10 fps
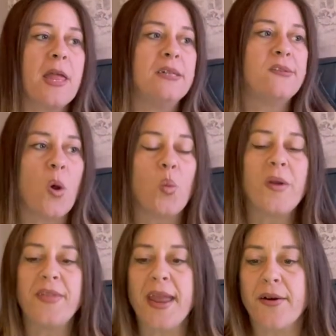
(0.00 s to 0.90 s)
So
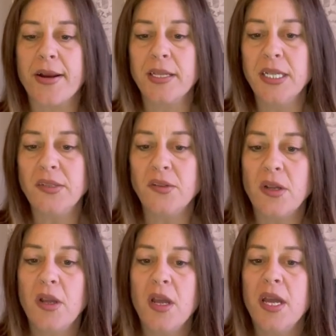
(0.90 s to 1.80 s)
with Aerialist,
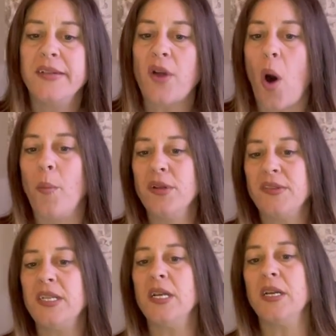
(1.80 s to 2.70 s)
it's almost
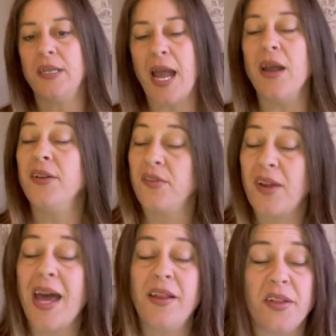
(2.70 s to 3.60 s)
the, yeah, it's
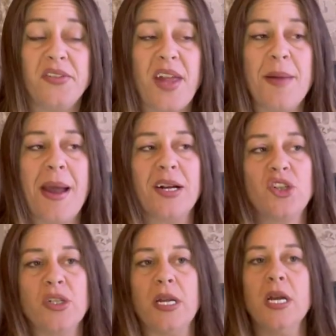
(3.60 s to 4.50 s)
kind of the same
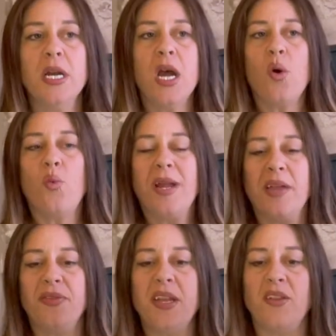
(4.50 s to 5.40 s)
actually. We
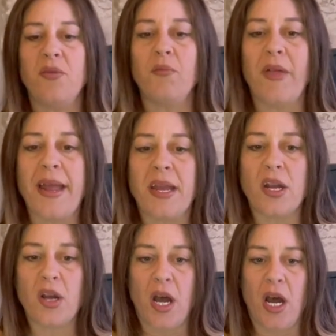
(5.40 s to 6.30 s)
get these like,
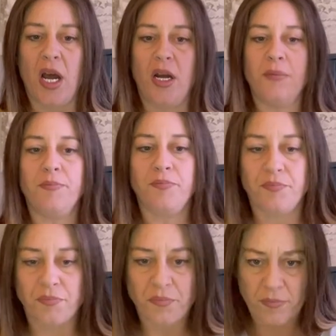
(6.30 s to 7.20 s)
uh,
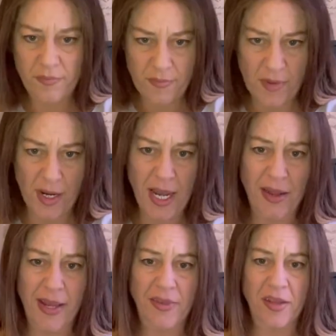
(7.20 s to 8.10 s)
kind of
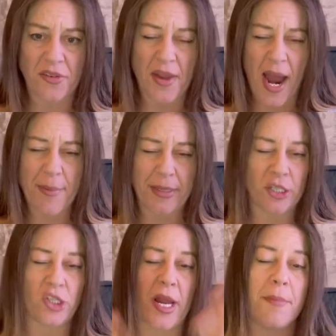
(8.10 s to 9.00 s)
like these diamond
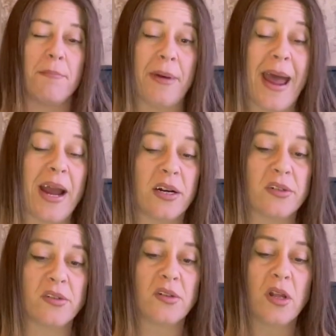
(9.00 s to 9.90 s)
shaped
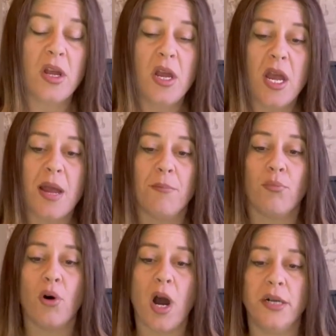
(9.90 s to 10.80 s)
backs and
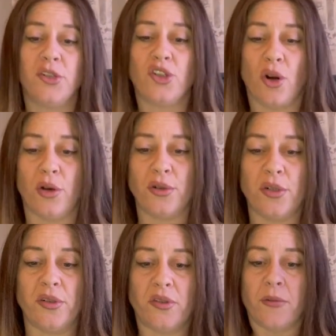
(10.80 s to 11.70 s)
broad
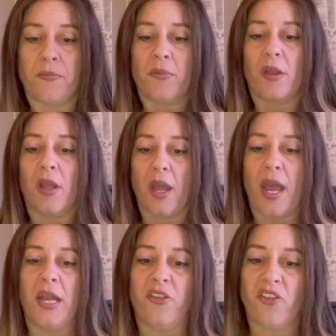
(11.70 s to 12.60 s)
shoulders
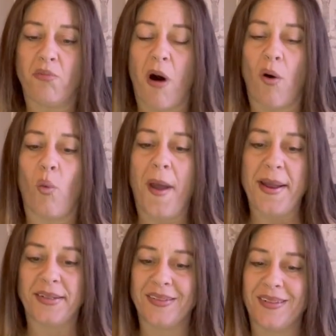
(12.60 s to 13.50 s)
and small
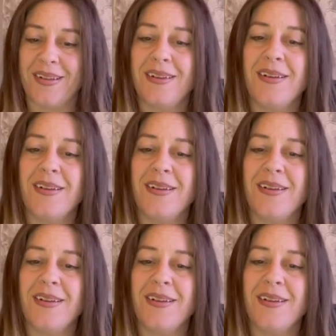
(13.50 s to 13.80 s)
waist.